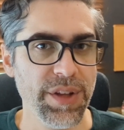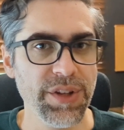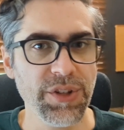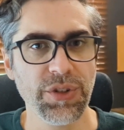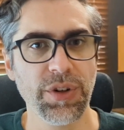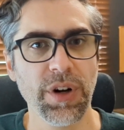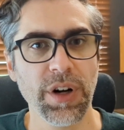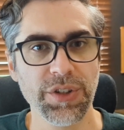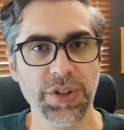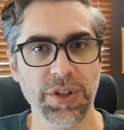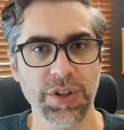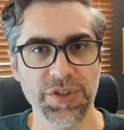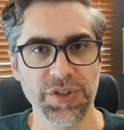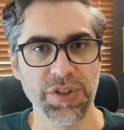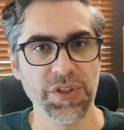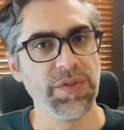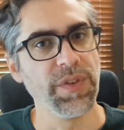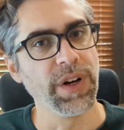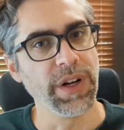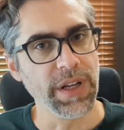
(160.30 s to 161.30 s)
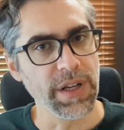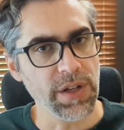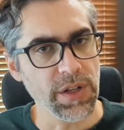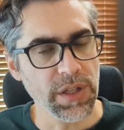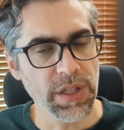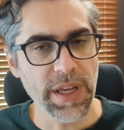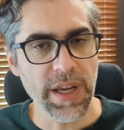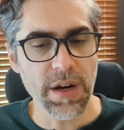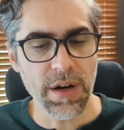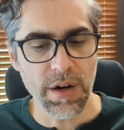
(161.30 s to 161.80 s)
structure is just very
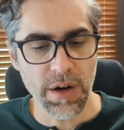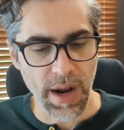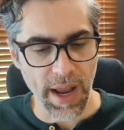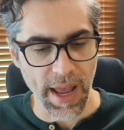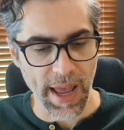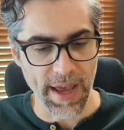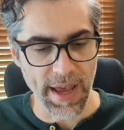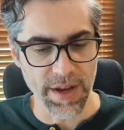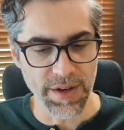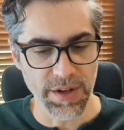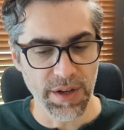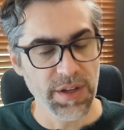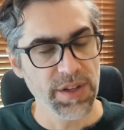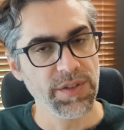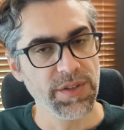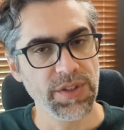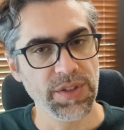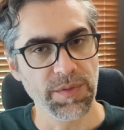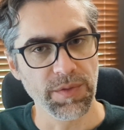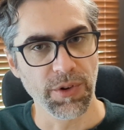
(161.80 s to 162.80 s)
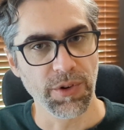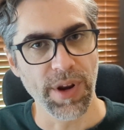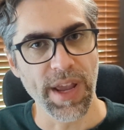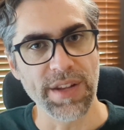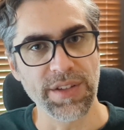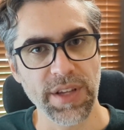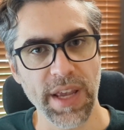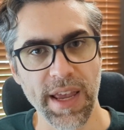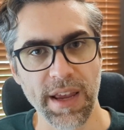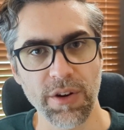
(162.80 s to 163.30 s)
clear and
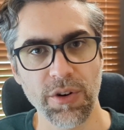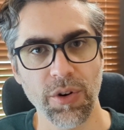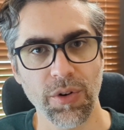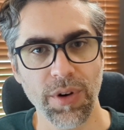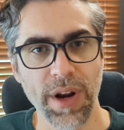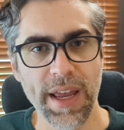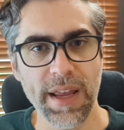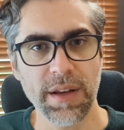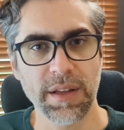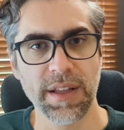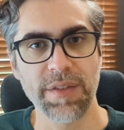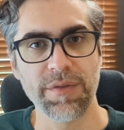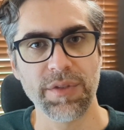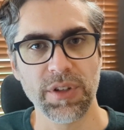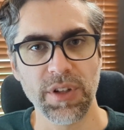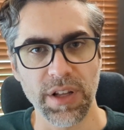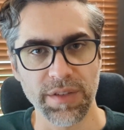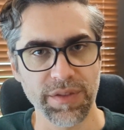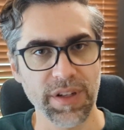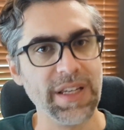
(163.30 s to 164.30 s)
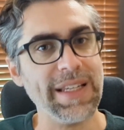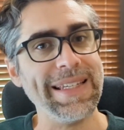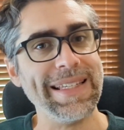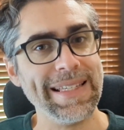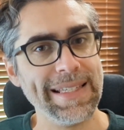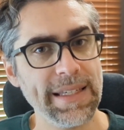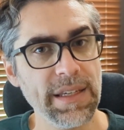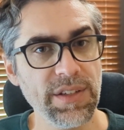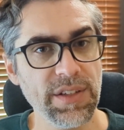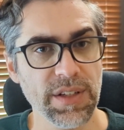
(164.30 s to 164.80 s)
creates a great level of
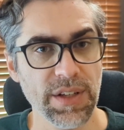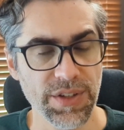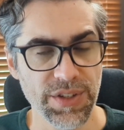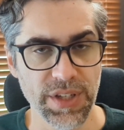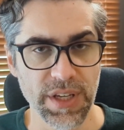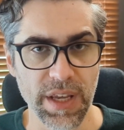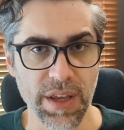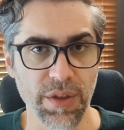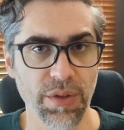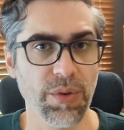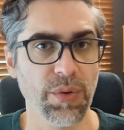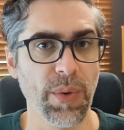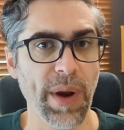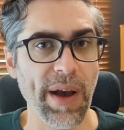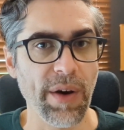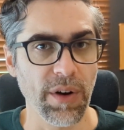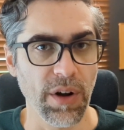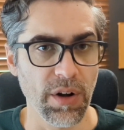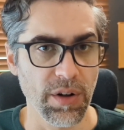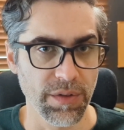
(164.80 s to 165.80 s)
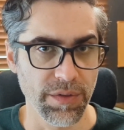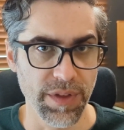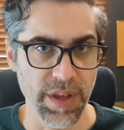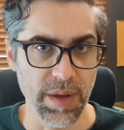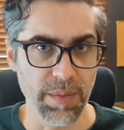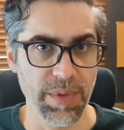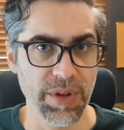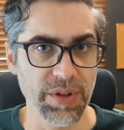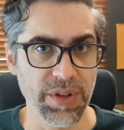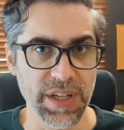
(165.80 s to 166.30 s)
consistency throughout all of the
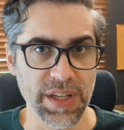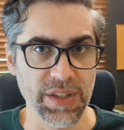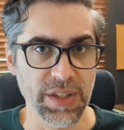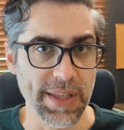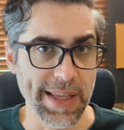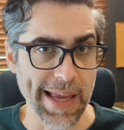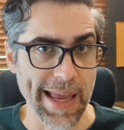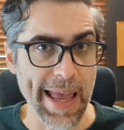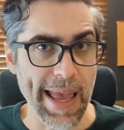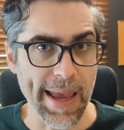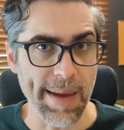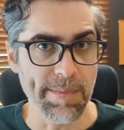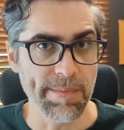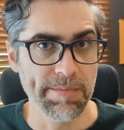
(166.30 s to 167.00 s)
abilities in the game.